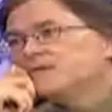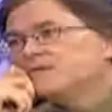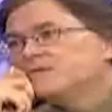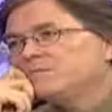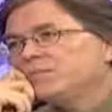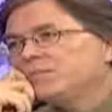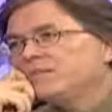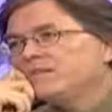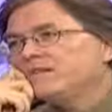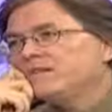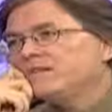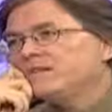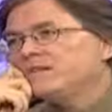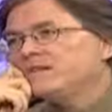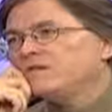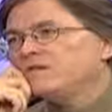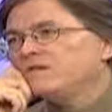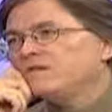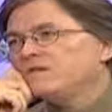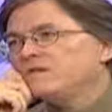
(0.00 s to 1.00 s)
important that
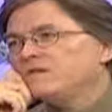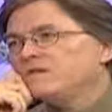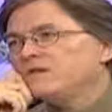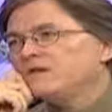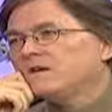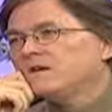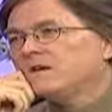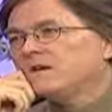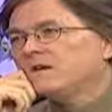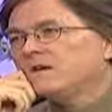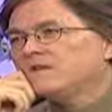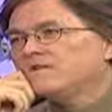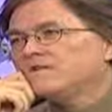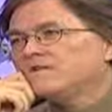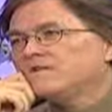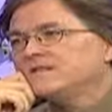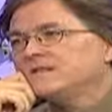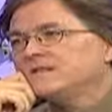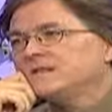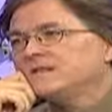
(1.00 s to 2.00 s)
you uh, are
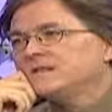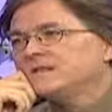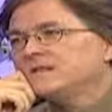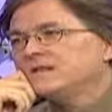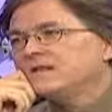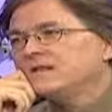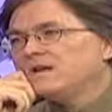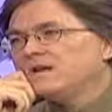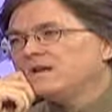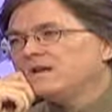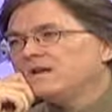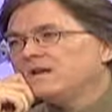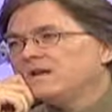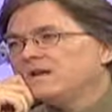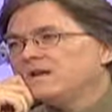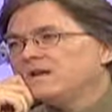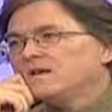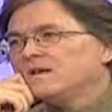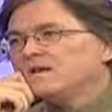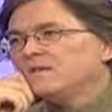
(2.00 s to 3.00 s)
obviously, I mean,
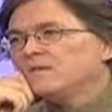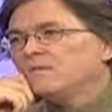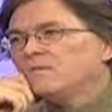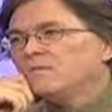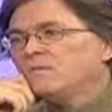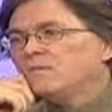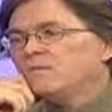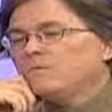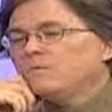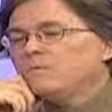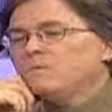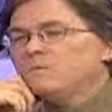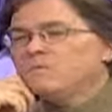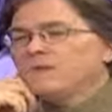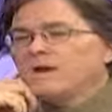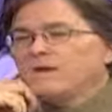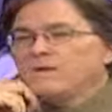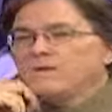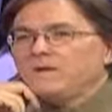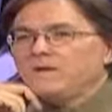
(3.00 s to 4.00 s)
uh, w-
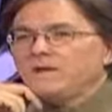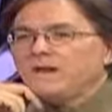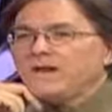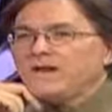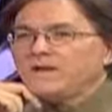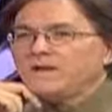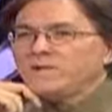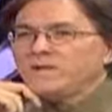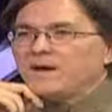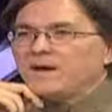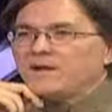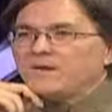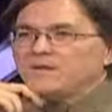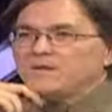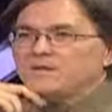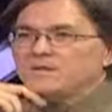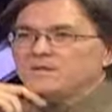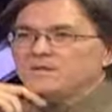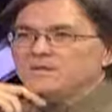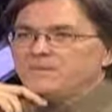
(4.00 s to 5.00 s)
what I really like about
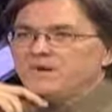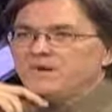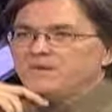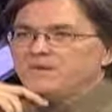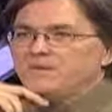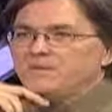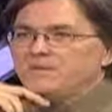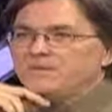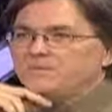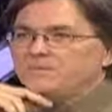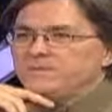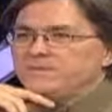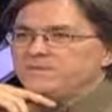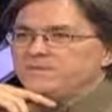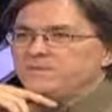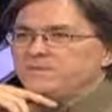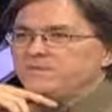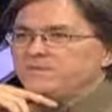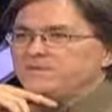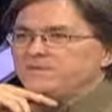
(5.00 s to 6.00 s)
about you as being
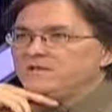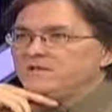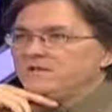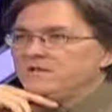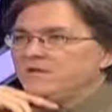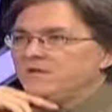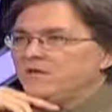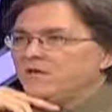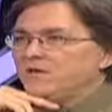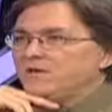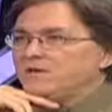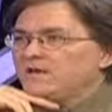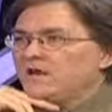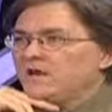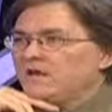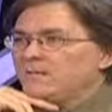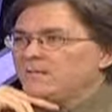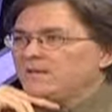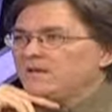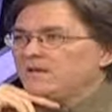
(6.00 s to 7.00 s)
someone who's lived here a long
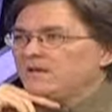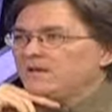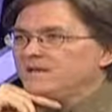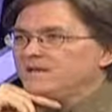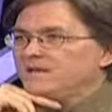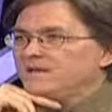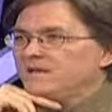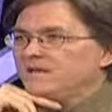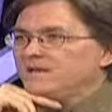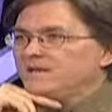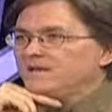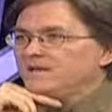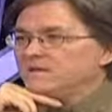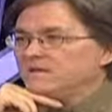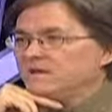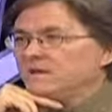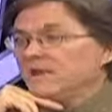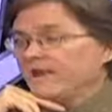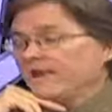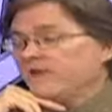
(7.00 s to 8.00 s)
time and, and, and
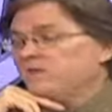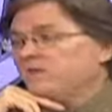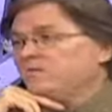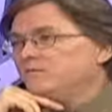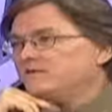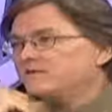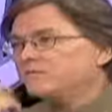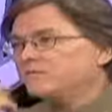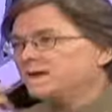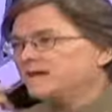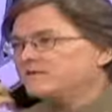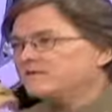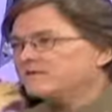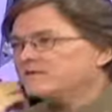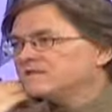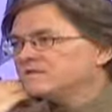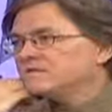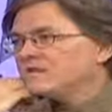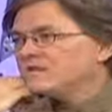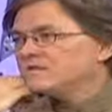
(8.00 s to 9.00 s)
like you, respects
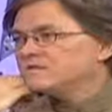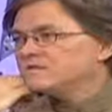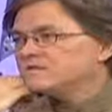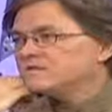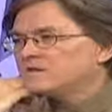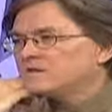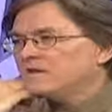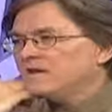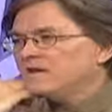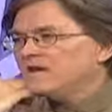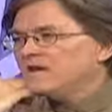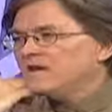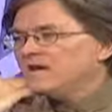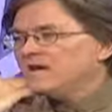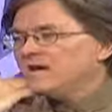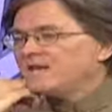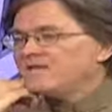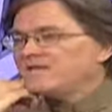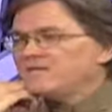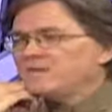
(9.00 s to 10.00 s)
this culture.
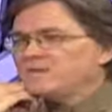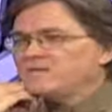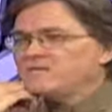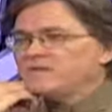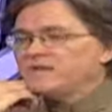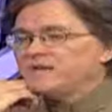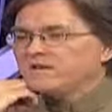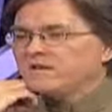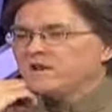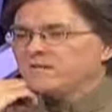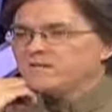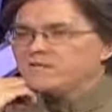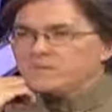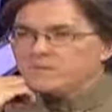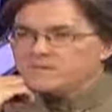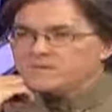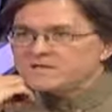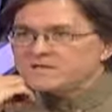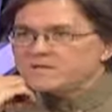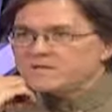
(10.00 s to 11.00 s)
I sometimes feel
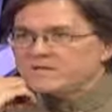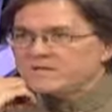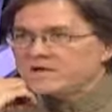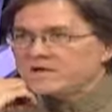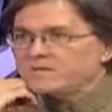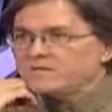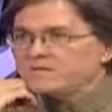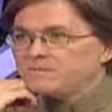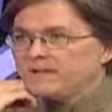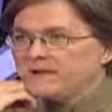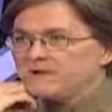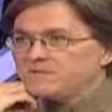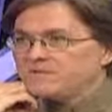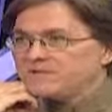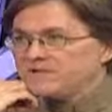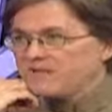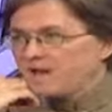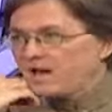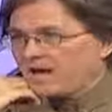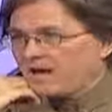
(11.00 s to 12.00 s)
uncomfortable when somebody comes from
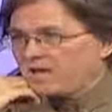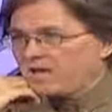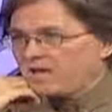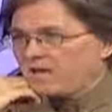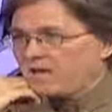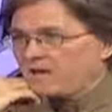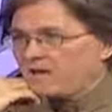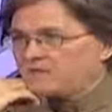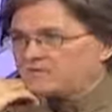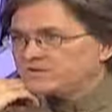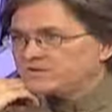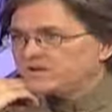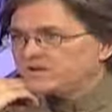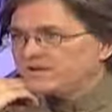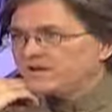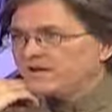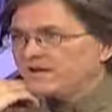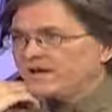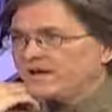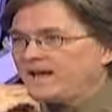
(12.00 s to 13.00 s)
outside the culture
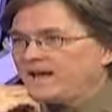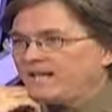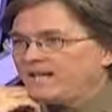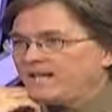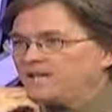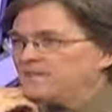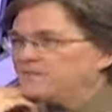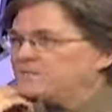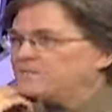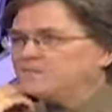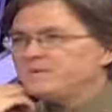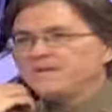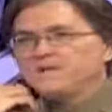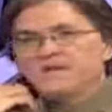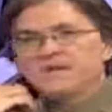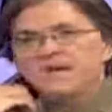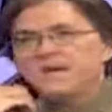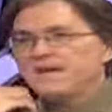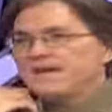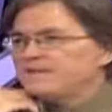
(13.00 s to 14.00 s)
and they don't speak
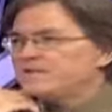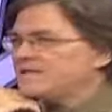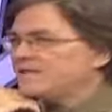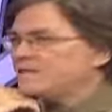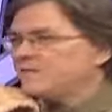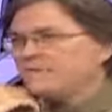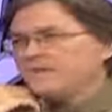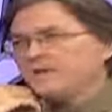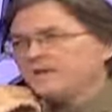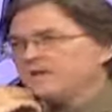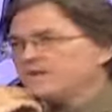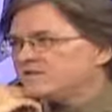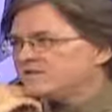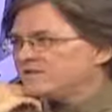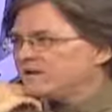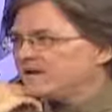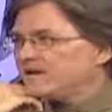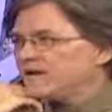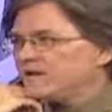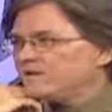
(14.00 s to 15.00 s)
Chinese, they don't really
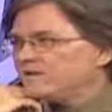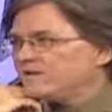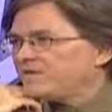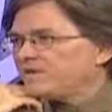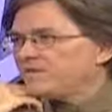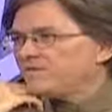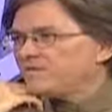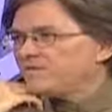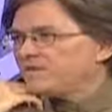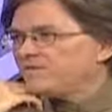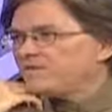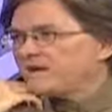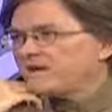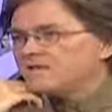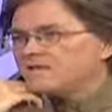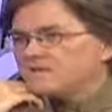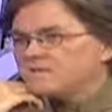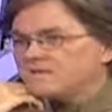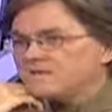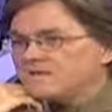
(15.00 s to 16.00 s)
understand, but they, they've
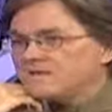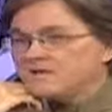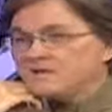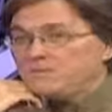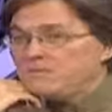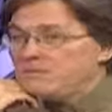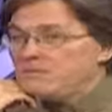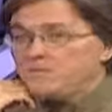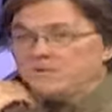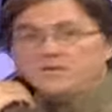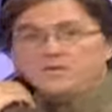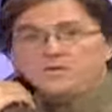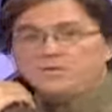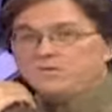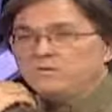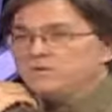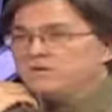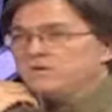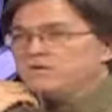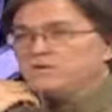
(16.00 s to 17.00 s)
got some music. could be really
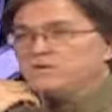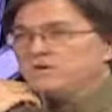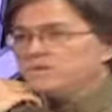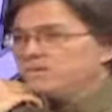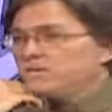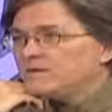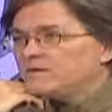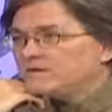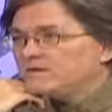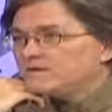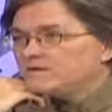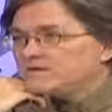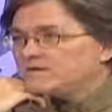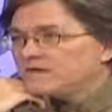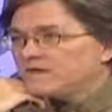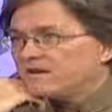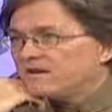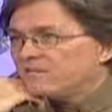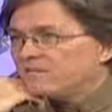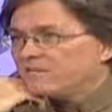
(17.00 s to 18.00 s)
cool music or really good
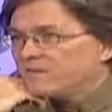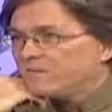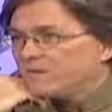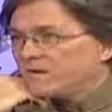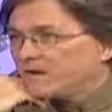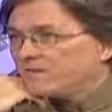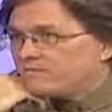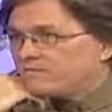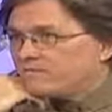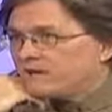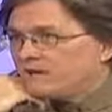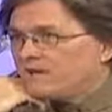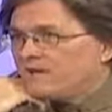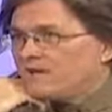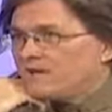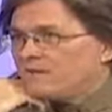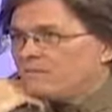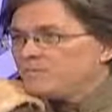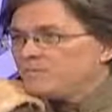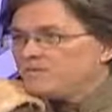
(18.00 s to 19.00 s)
stuff, I mean, whatever.
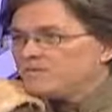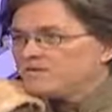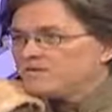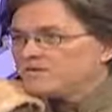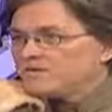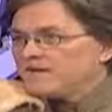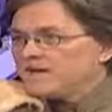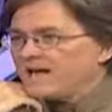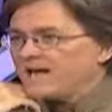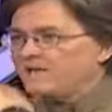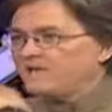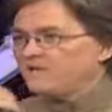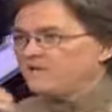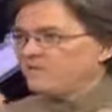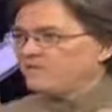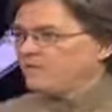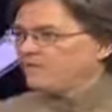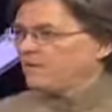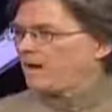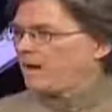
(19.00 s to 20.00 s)
But there's a certain attitude
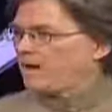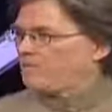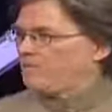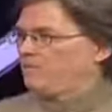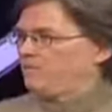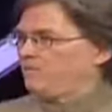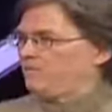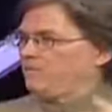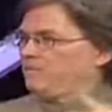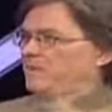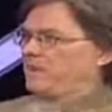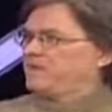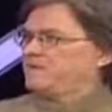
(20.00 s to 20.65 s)
of, you know, I'm going to bring my